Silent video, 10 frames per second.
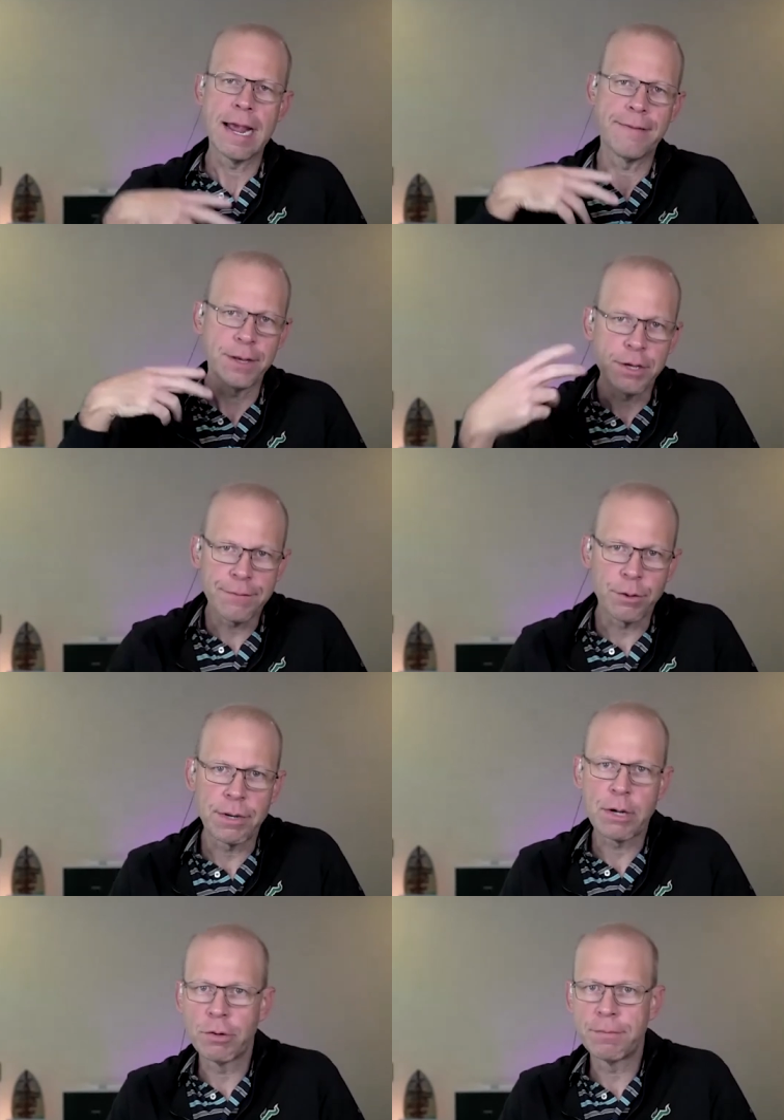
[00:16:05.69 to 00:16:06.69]
And then you have to
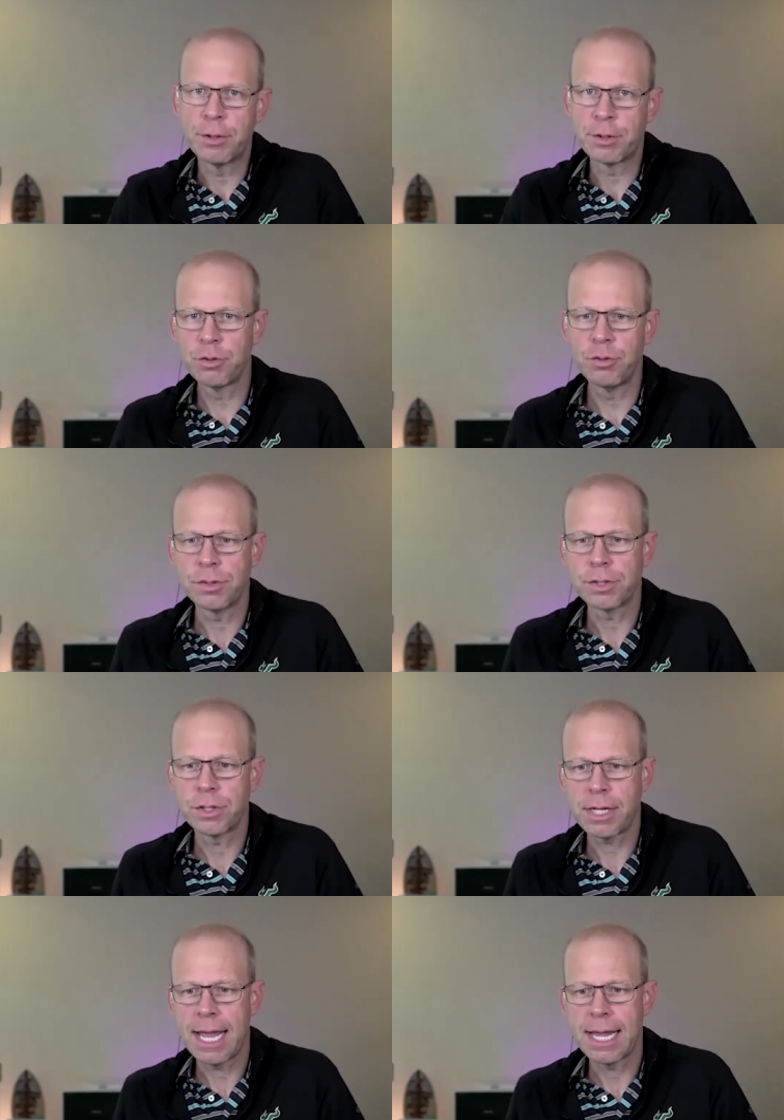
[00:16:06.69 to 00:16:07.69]
regroup your tools,
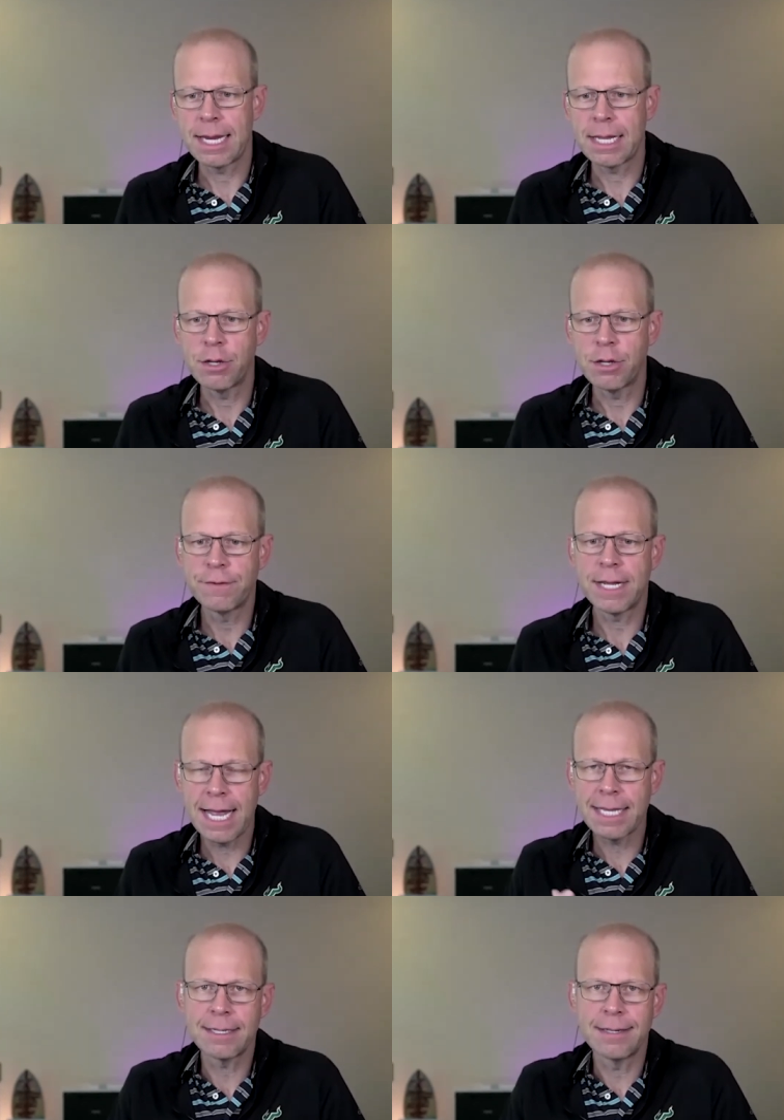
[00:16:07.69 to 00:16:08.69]
okay? Like you've
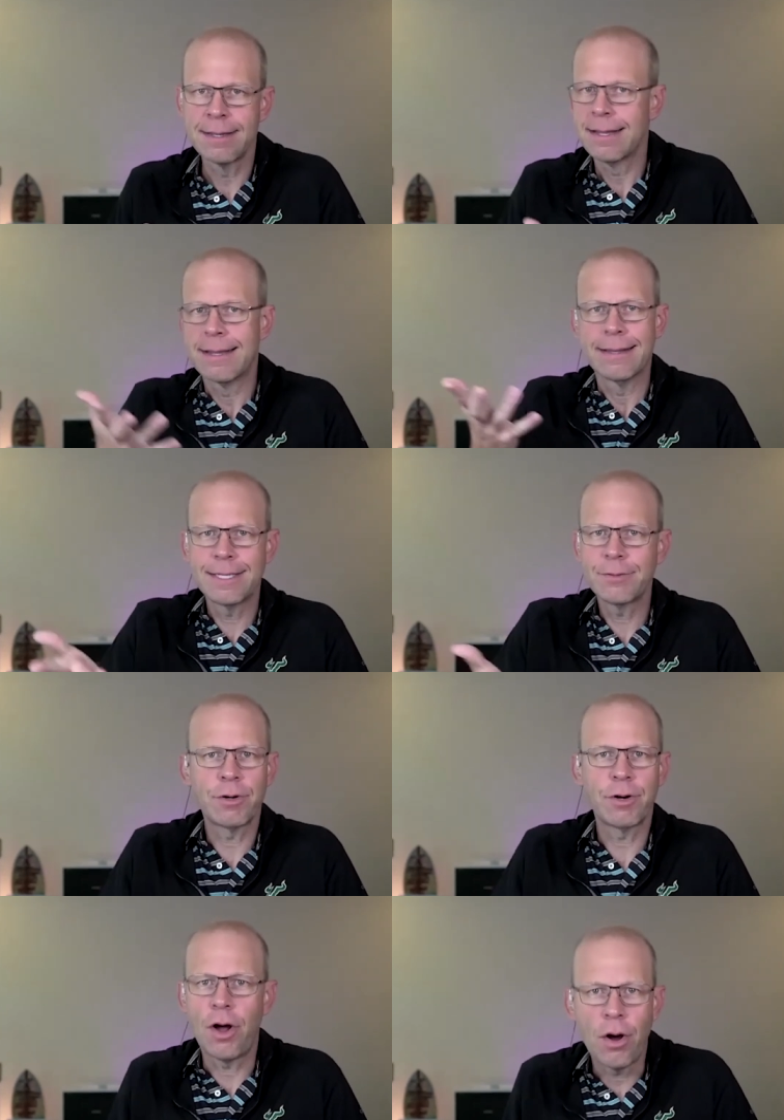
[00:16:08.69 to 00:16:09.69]
got to, this is
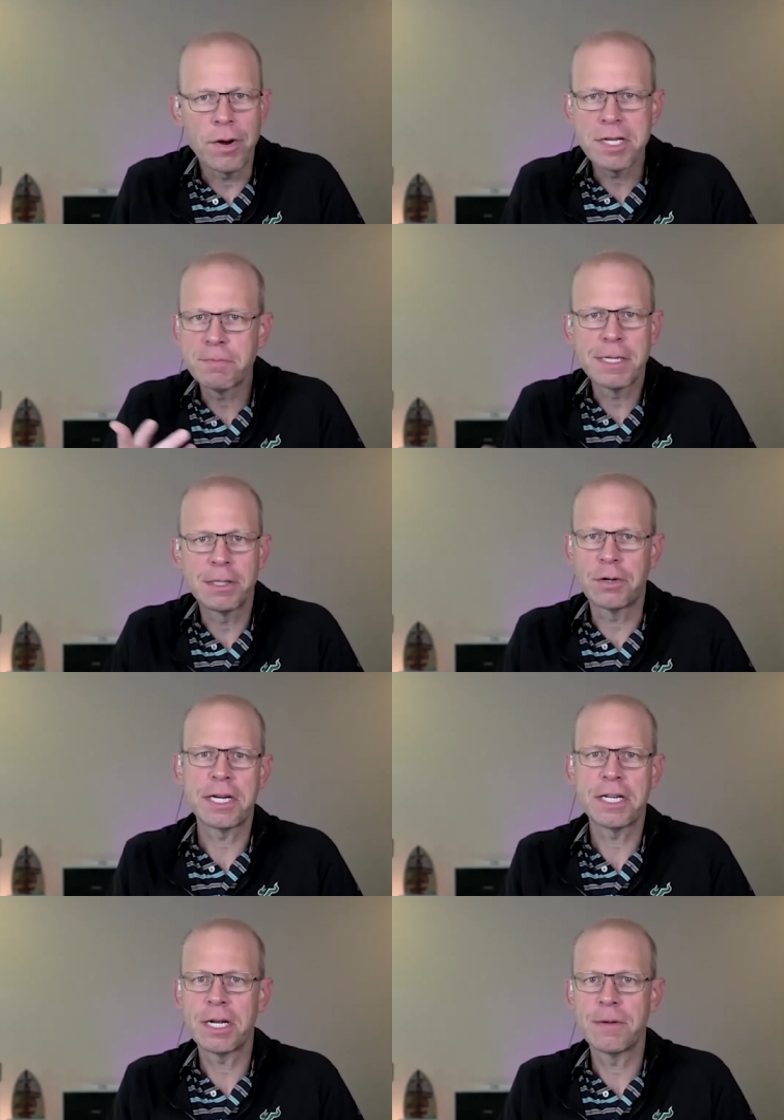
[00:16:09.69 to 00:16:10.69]
where always be
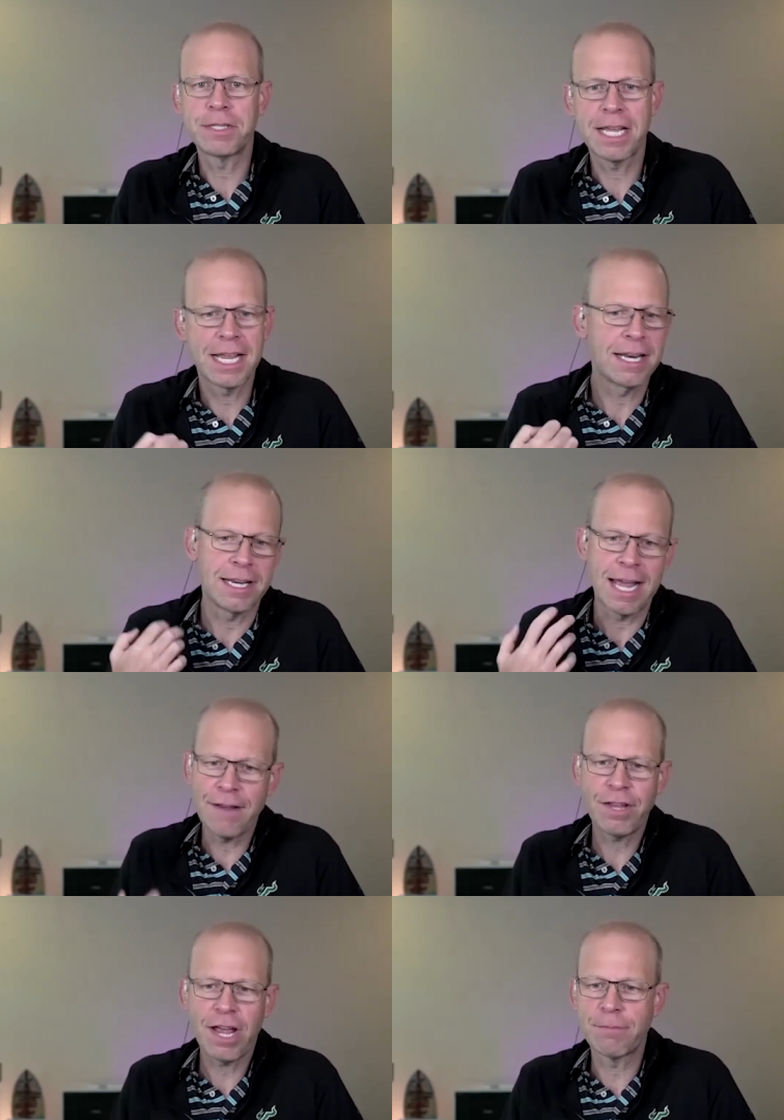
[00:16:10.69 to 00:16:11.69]
learning comes in,
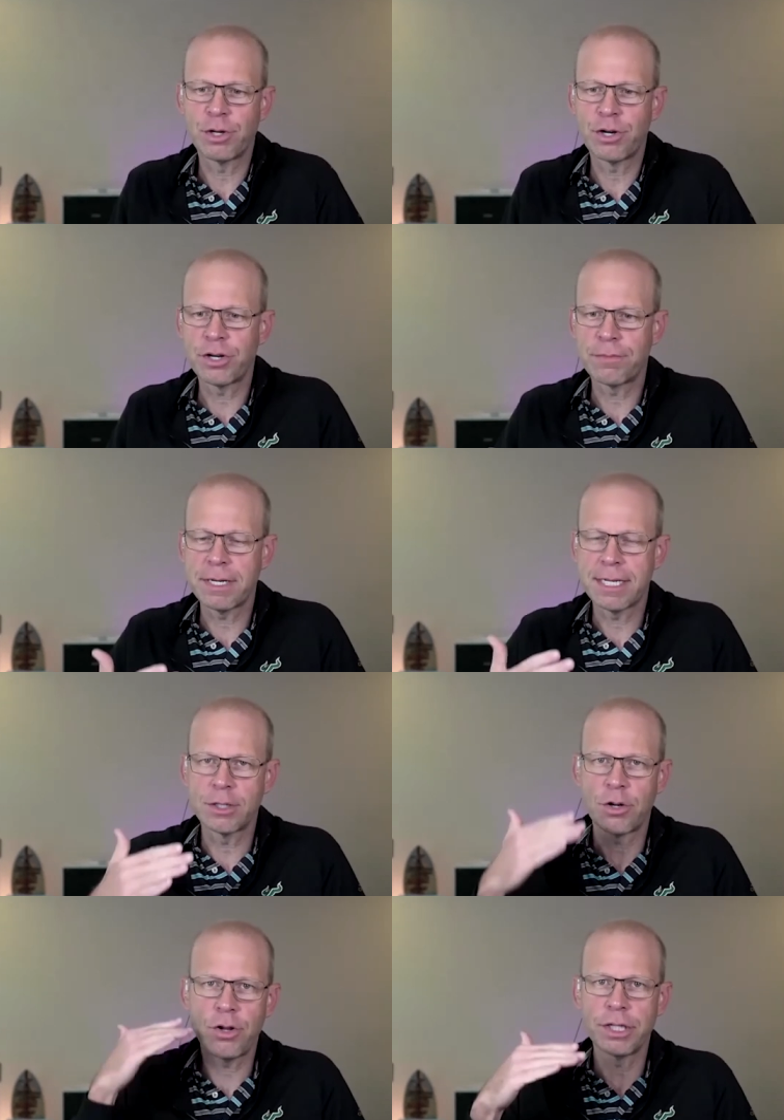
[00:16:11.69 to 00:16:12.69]
lifetime learner,
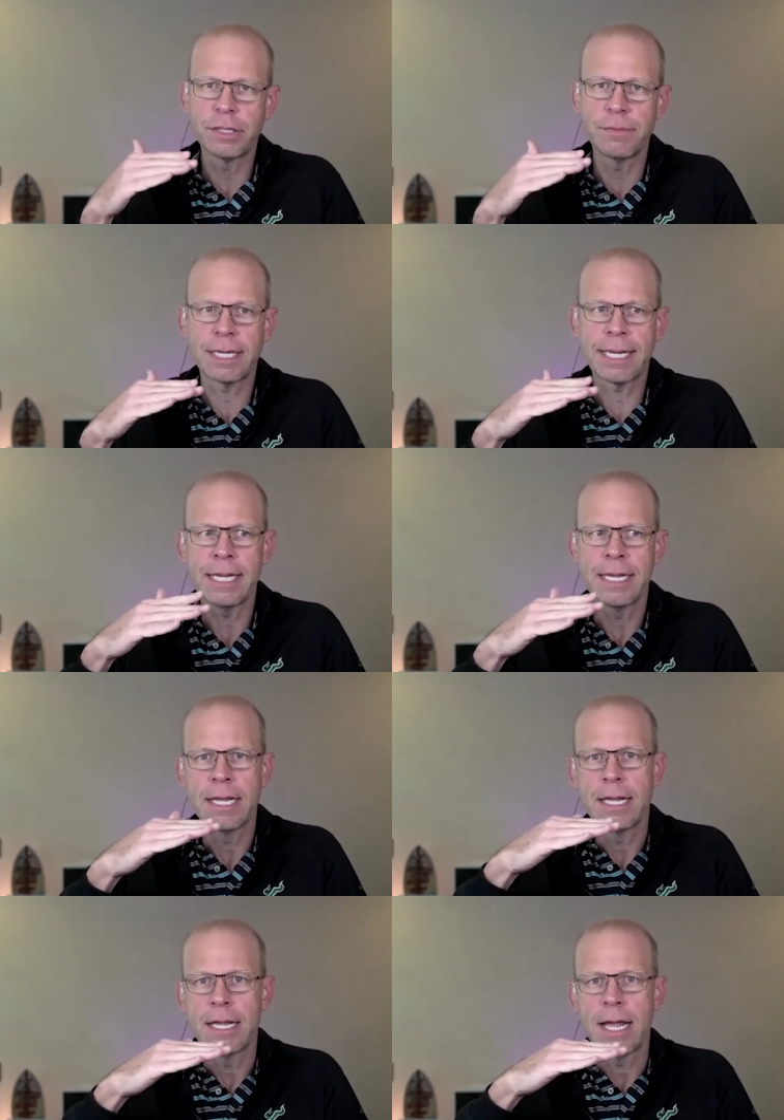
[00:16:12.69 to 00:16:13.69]
because ultimately